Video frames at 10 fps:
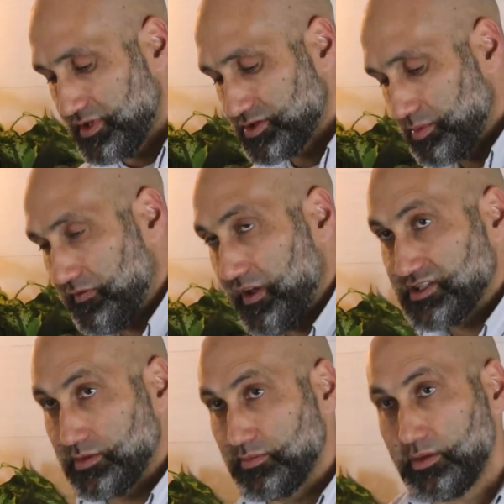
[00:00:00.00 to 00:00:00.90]
this would be
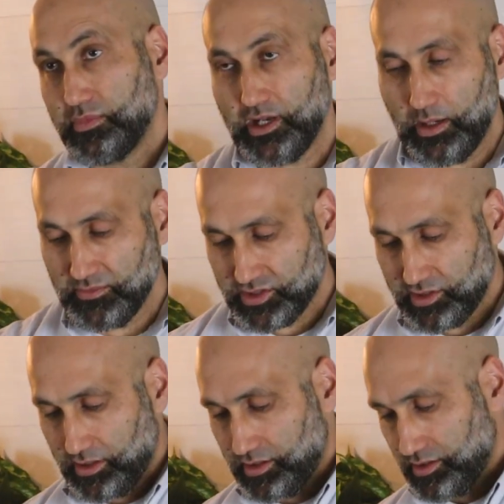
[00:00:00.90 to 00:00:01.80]
facing me, but I'm
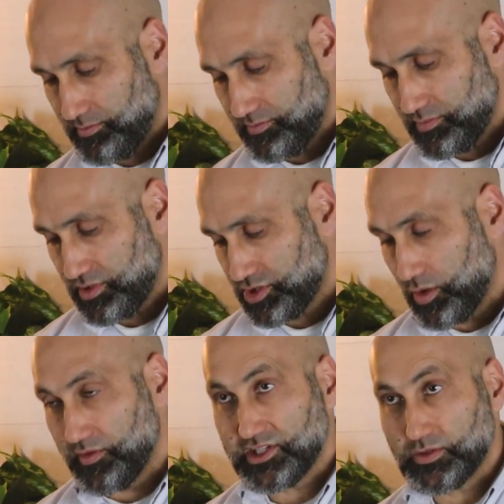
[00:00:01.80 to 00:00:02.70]
just gonna
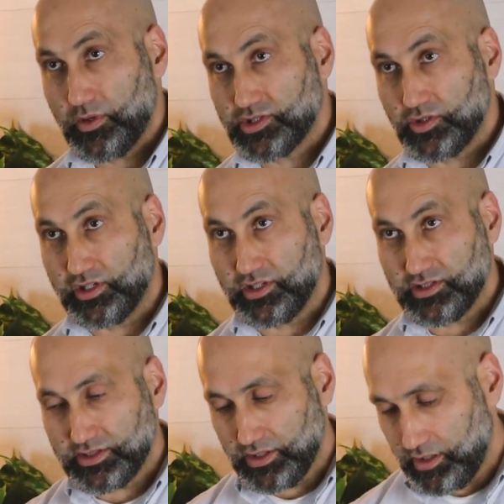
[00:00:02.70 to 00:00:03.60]
show it this way so you can
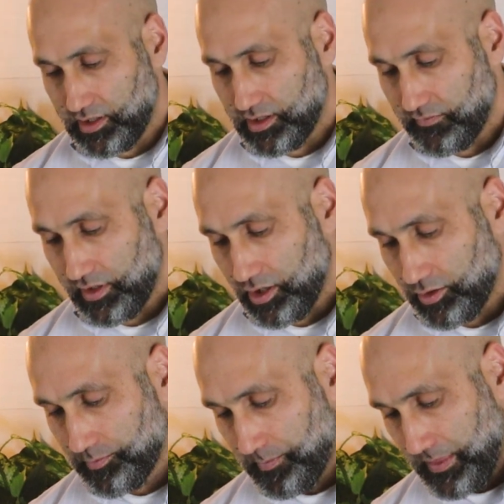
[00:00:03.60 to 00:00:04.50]
see in the
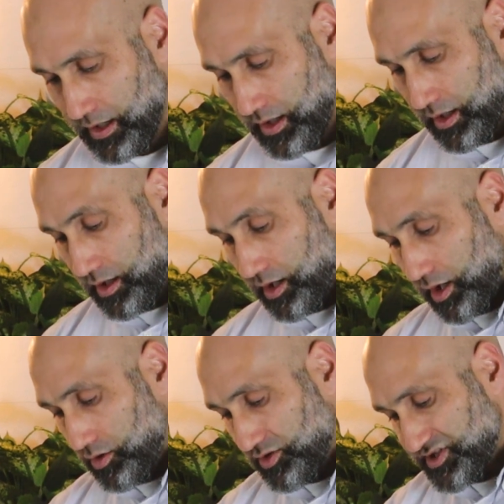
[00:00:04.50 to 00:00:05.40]
video.
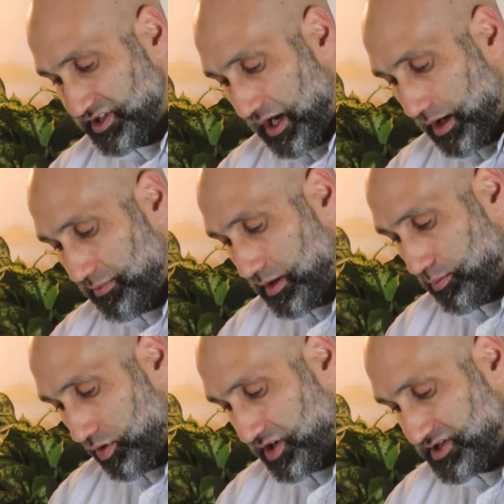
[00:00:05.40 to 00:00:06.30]
And you'll see how many
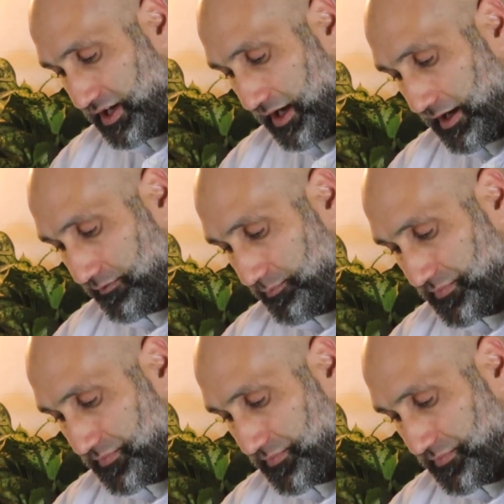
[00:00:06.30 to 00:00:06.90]
points they have.